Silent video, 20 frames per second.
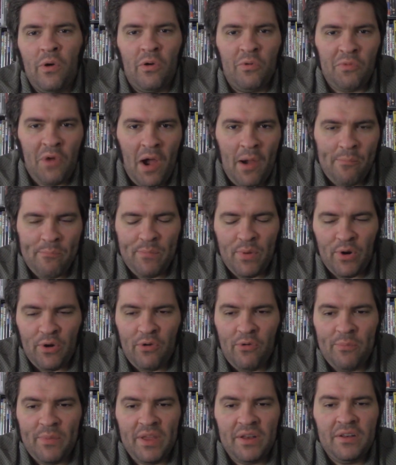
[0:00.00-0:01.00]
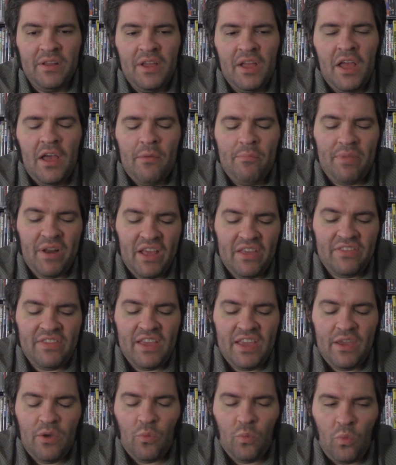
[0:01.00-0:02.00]
a Ron Perlman, but I
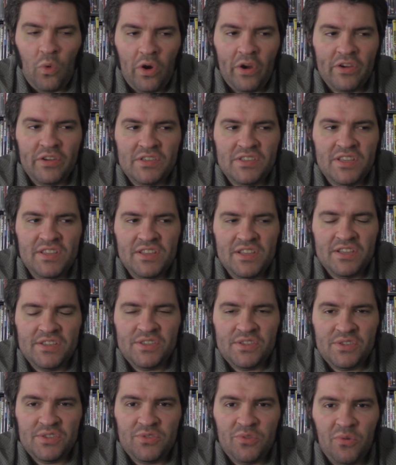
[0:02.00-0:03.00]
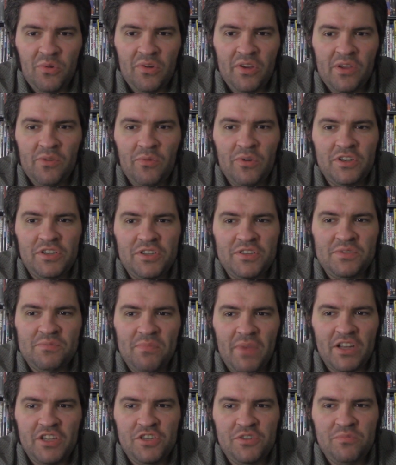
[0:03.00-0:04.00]
think it works in this story, which is
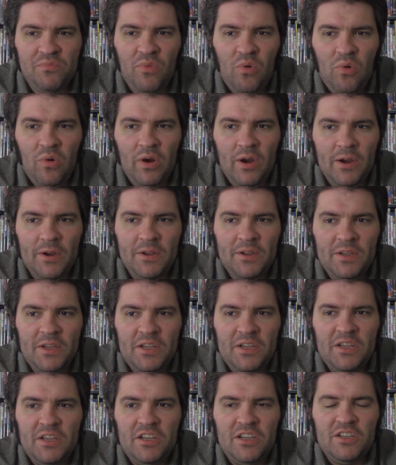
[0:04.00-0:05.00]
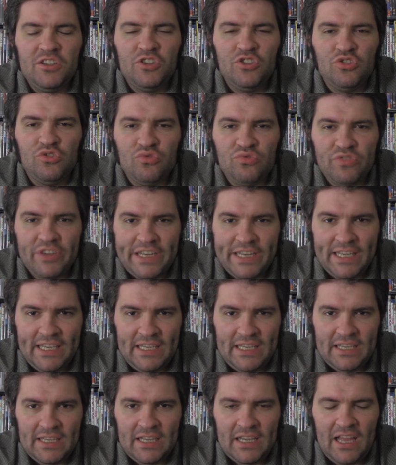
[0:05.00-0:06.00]
much more
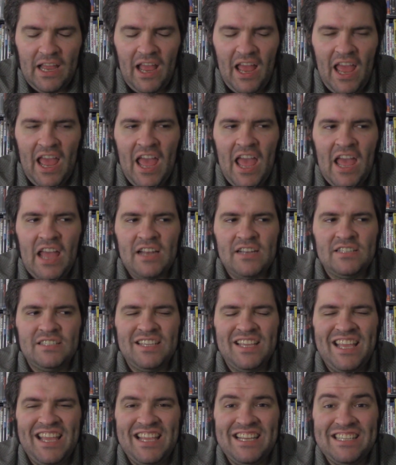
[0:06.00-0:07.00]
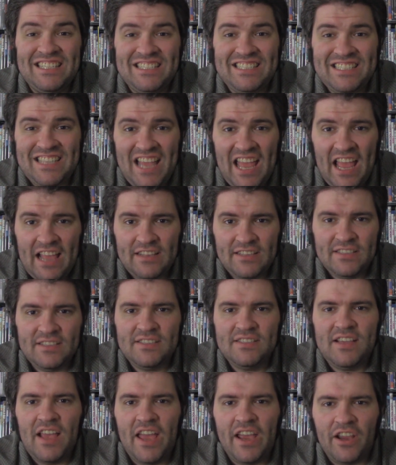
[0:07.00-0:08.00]
gritty and
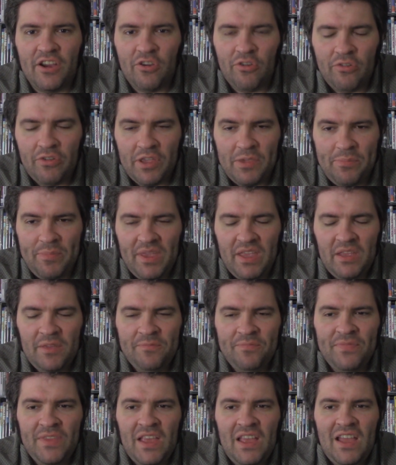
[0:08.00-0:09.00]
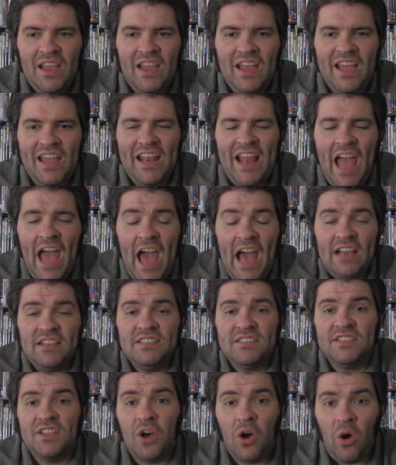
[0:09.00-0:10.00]
intense and creepy. It
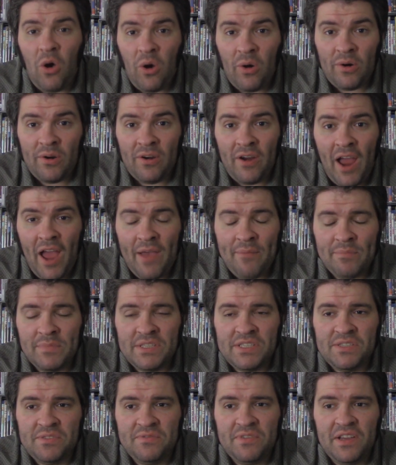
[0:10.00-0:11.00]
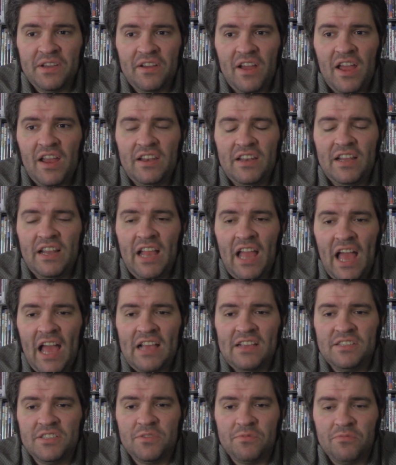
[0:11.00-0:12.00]
has the horror atmosphere and it
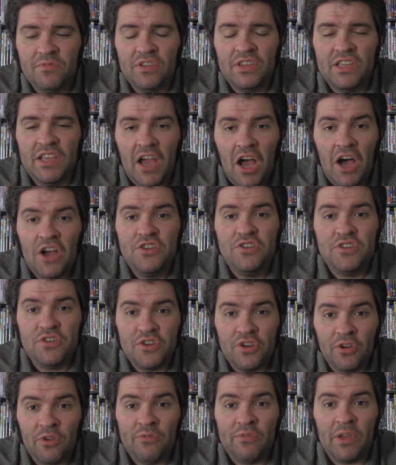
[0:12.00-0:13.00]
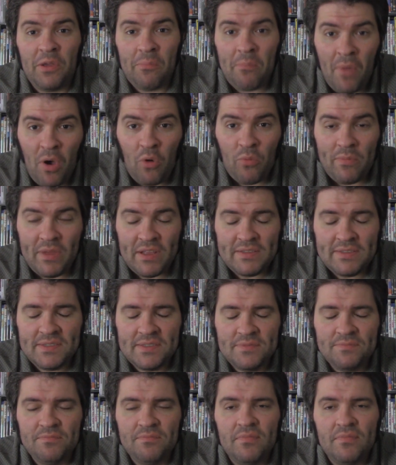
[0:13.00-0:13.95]
has some really unnerving moments.